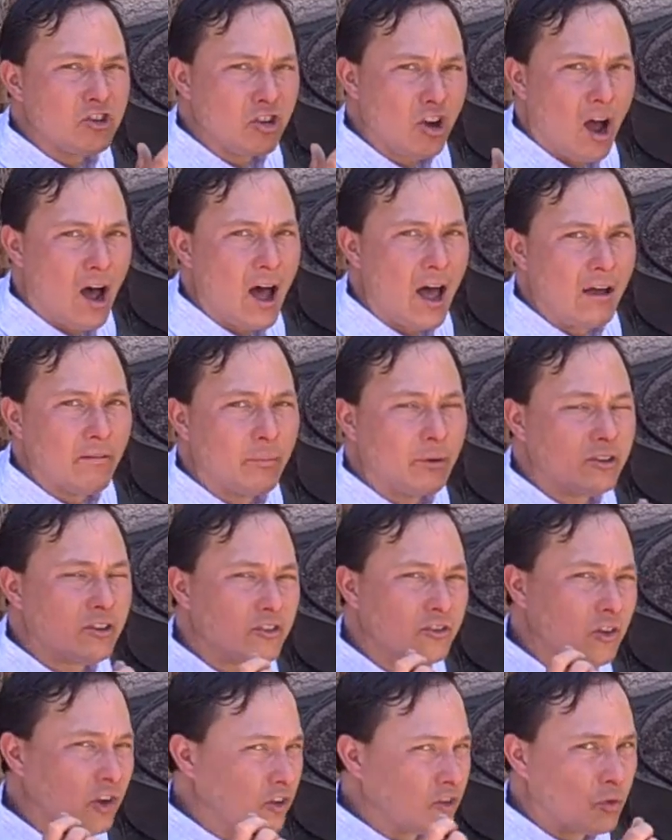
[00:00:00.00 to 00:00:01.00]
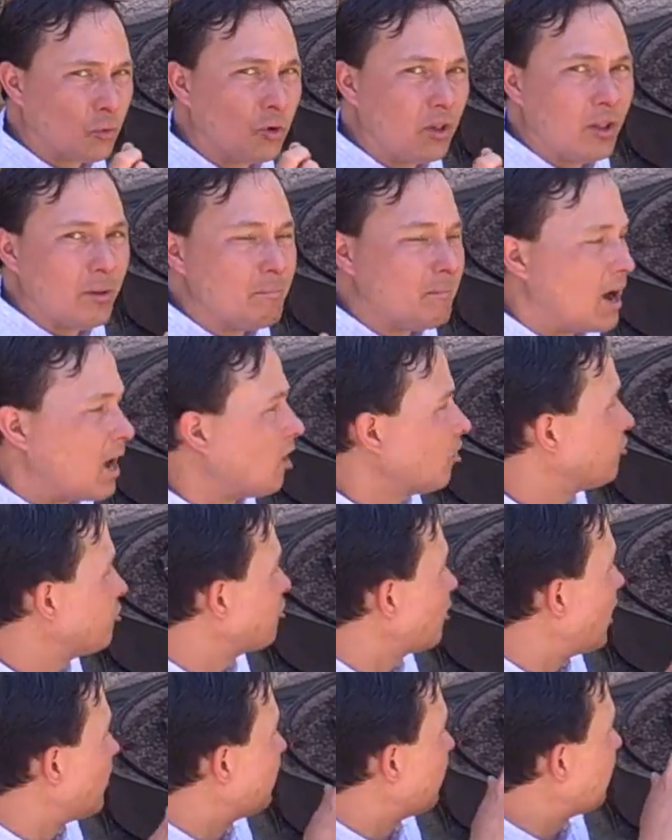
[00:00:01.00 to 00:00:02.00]
chive, which it's a really
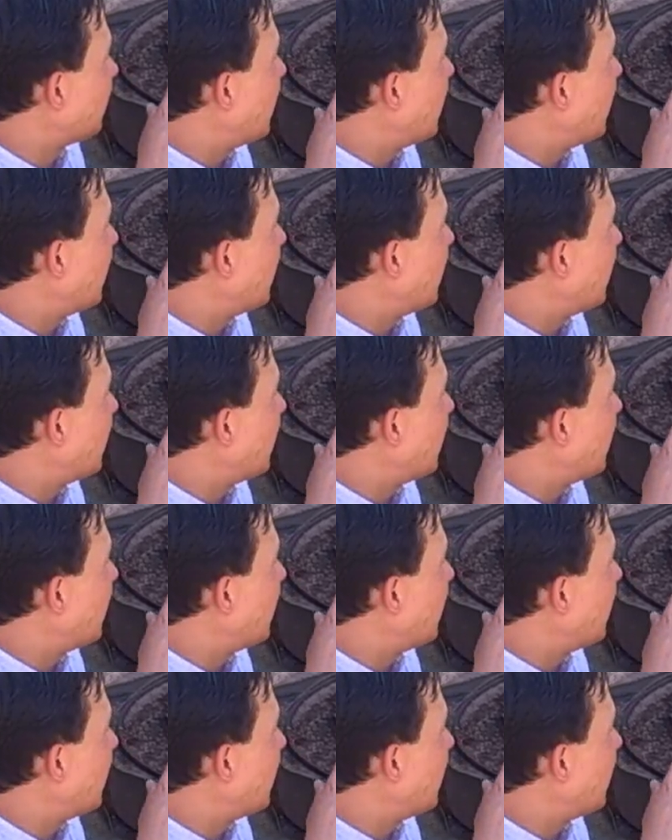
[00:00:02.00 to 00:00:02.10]
mild chive.